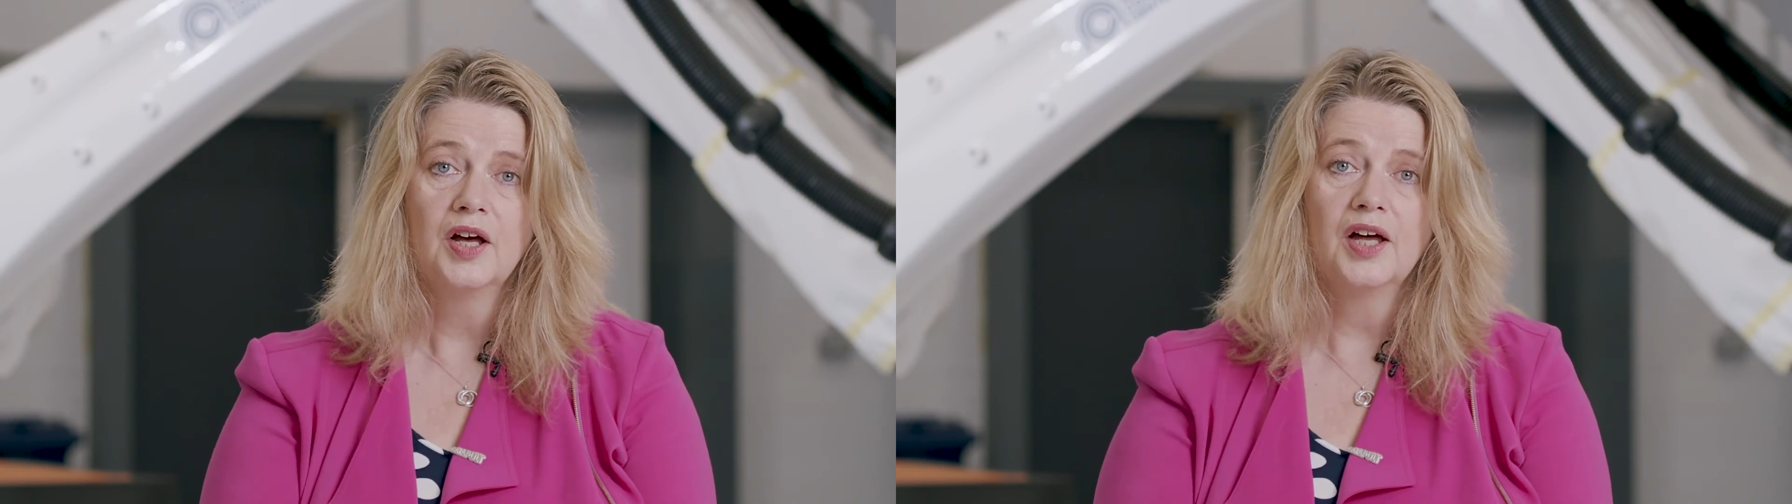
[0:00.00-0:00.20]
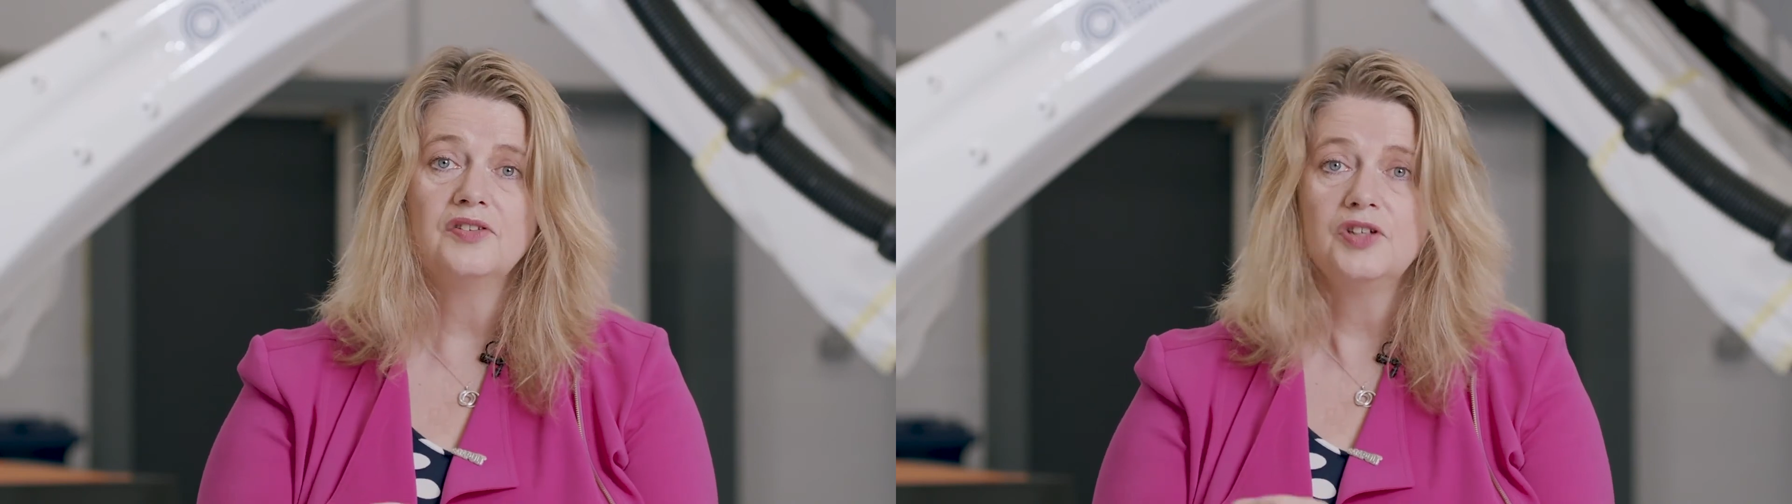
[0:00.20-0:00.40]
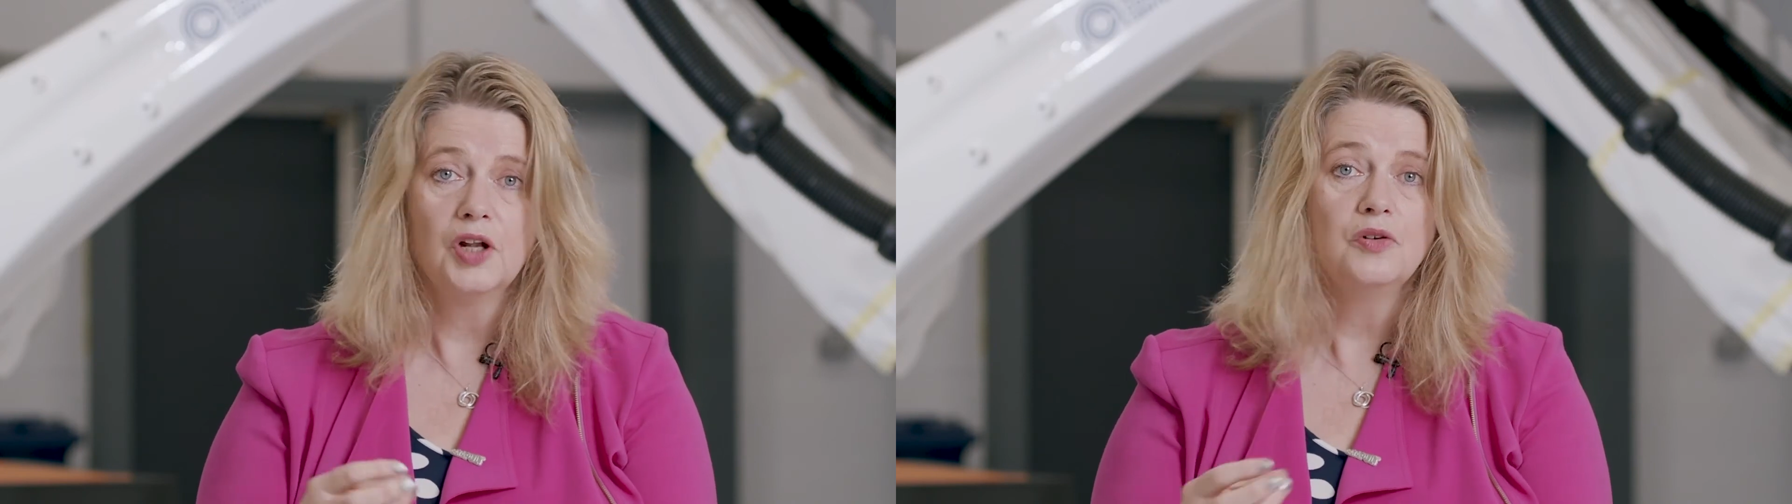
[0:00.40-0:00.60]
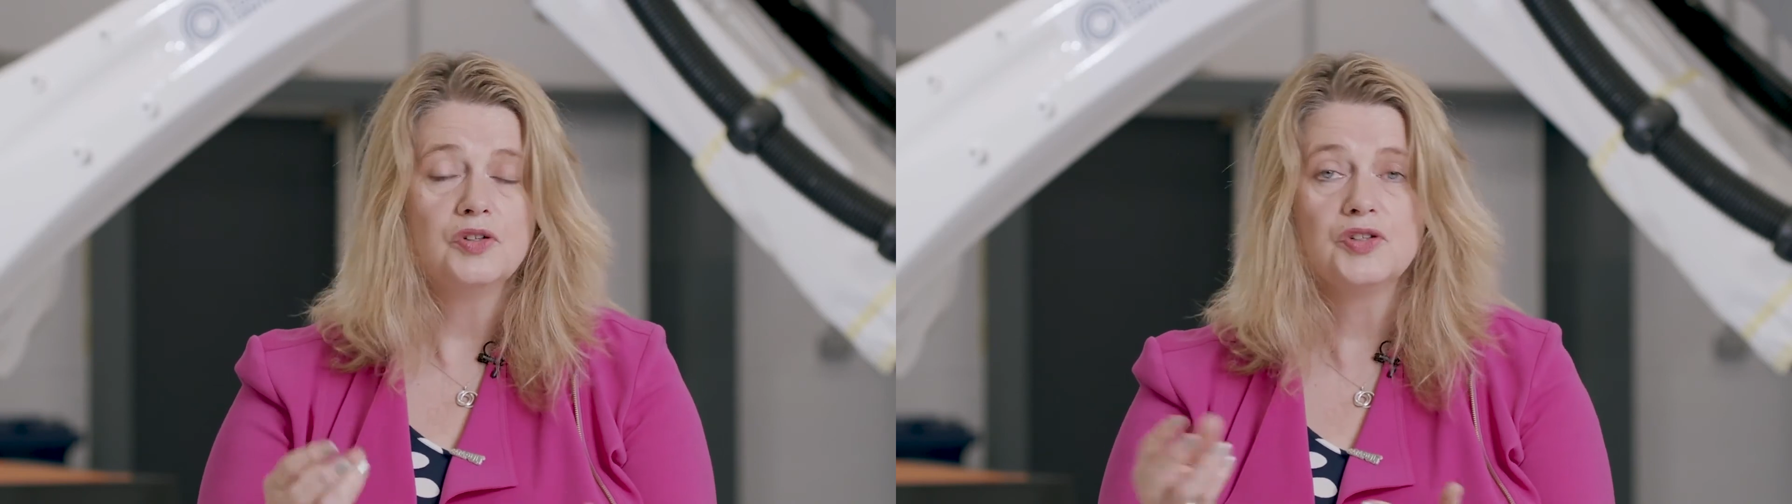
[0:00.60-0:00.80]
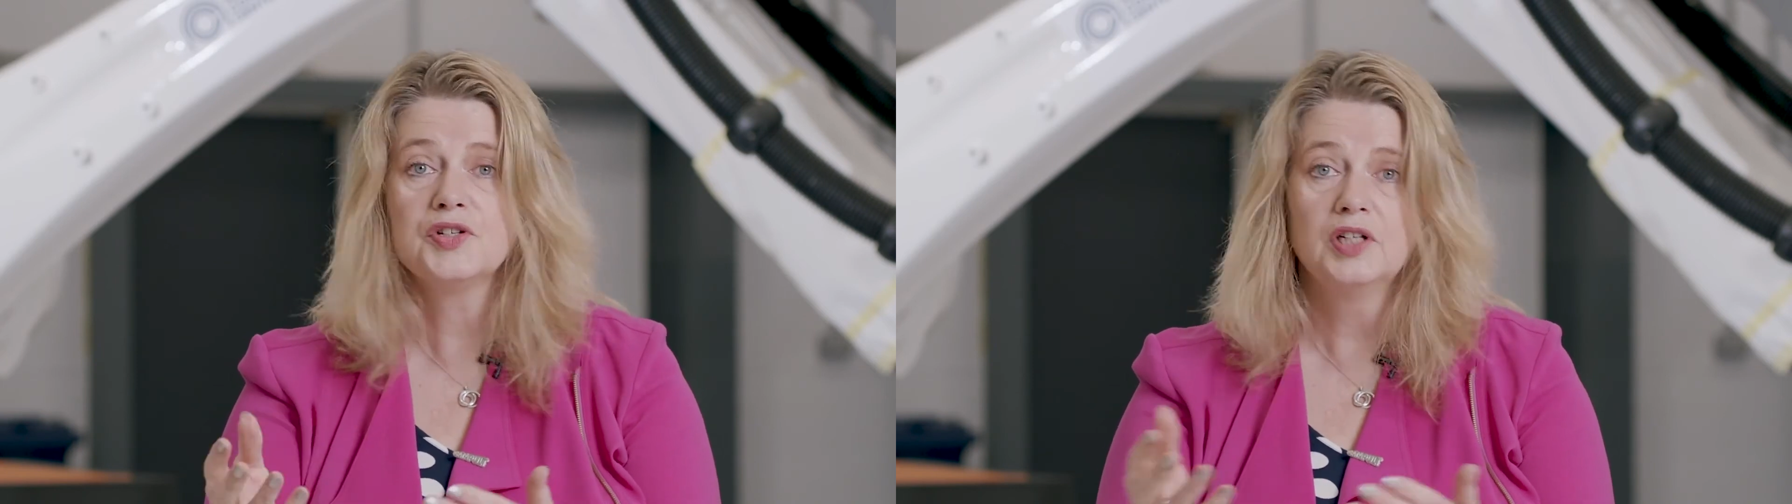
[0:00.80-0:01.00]
and you know,
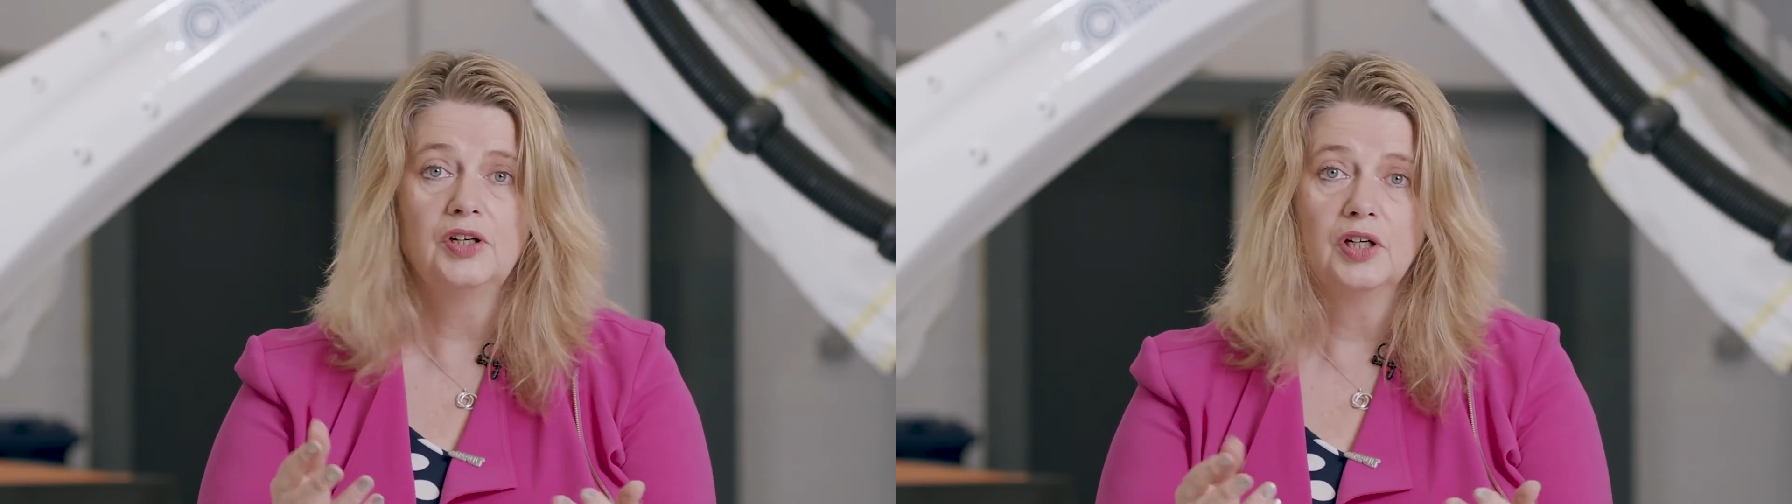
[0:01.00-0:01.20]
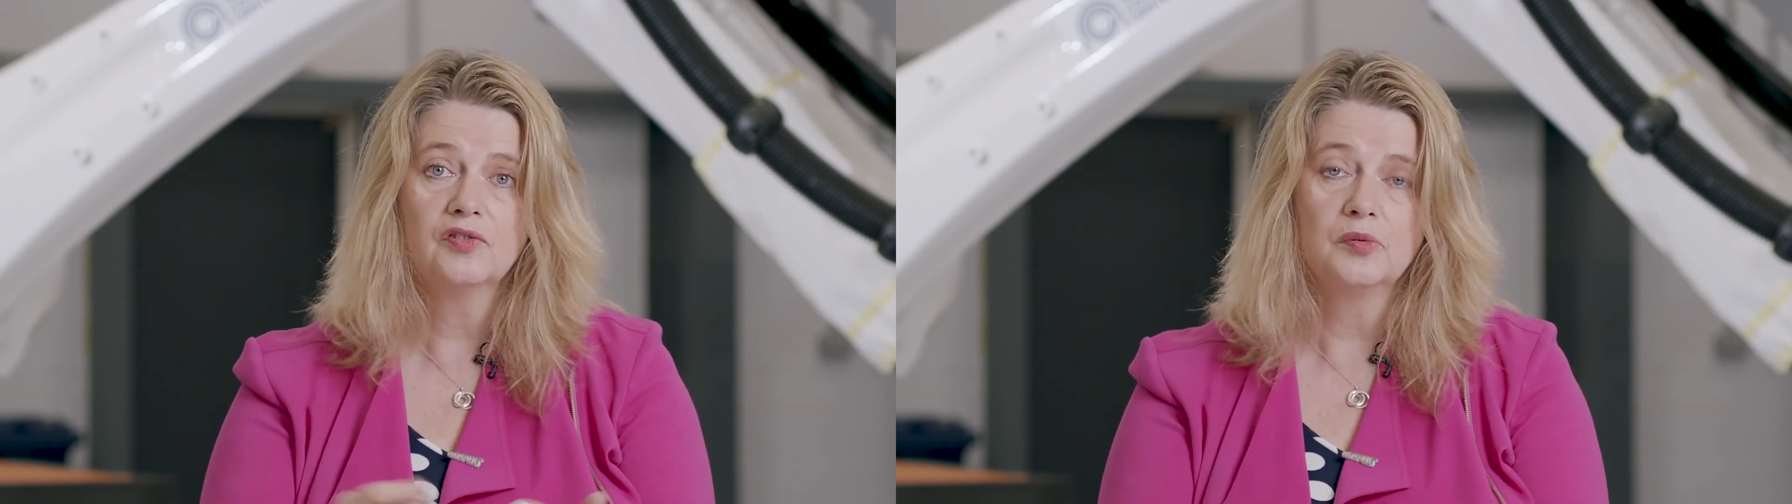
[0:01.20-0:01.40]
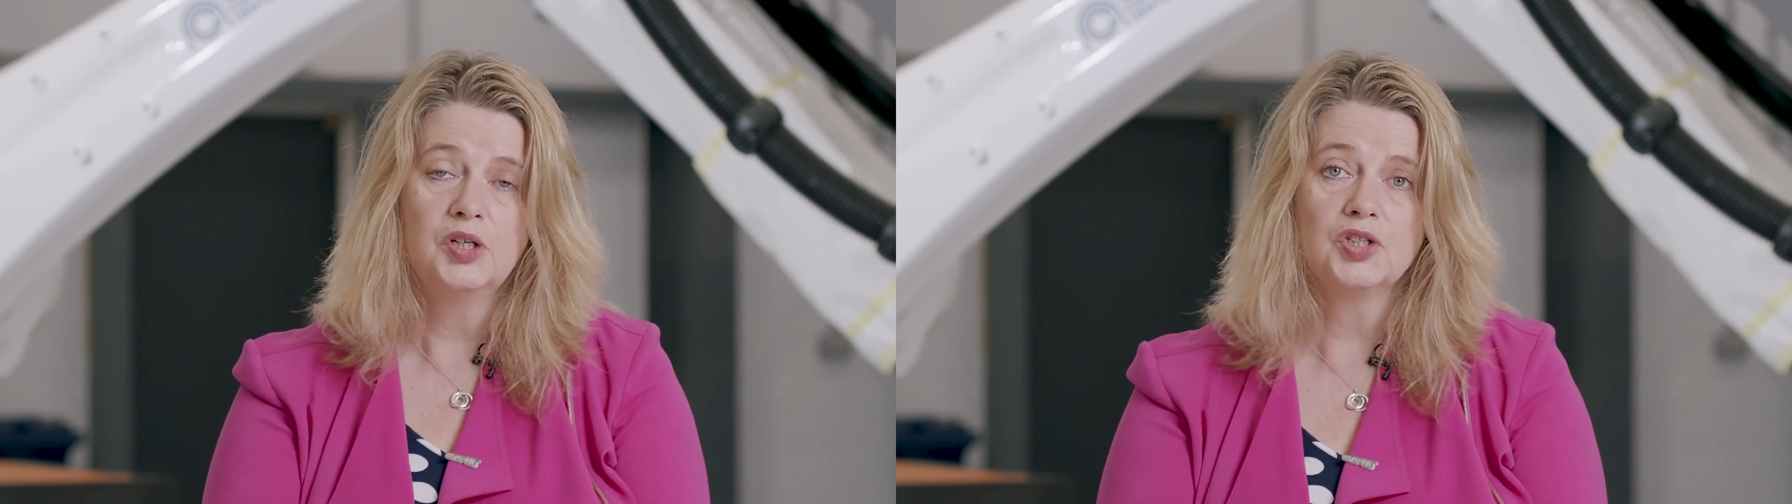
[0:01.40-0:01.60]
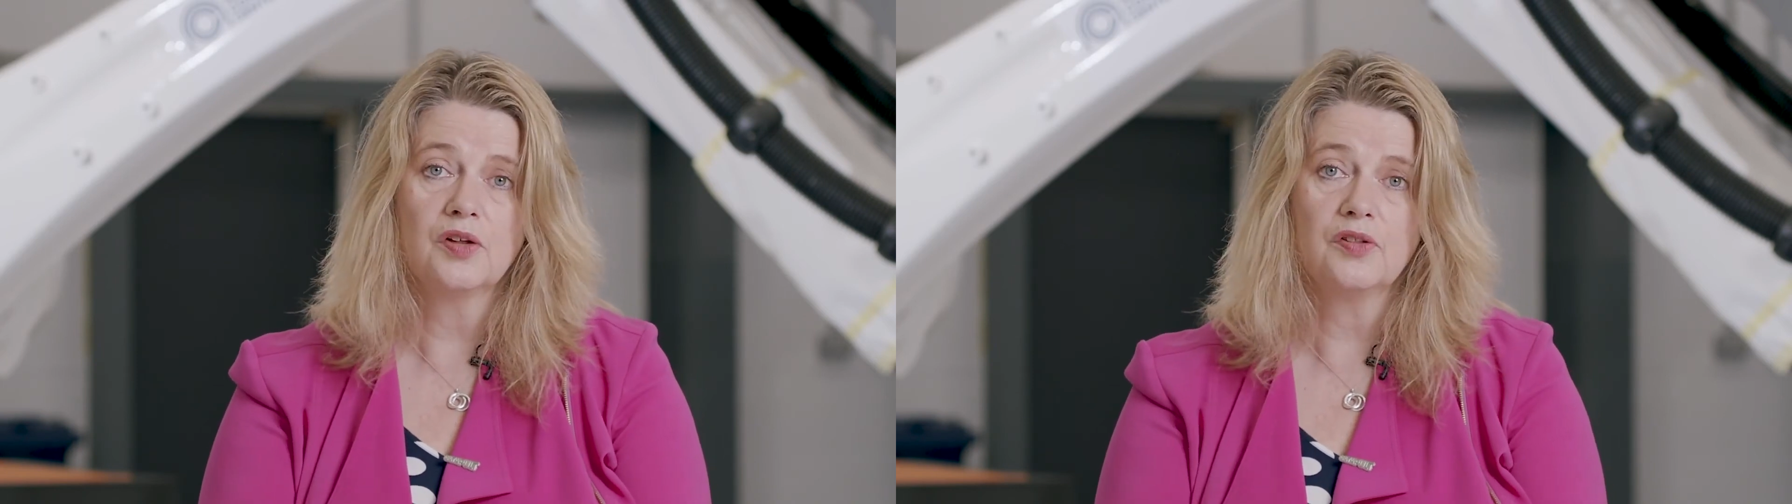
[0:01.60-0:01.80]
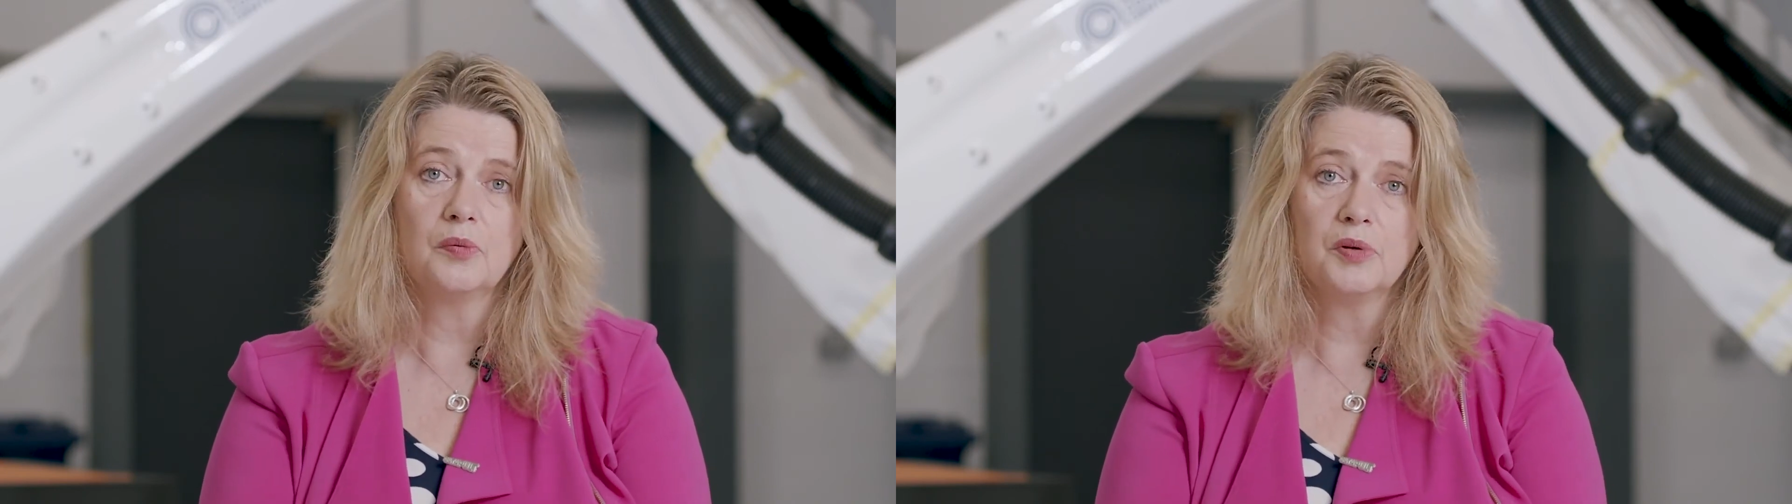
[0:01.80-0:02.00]
just learning from each other.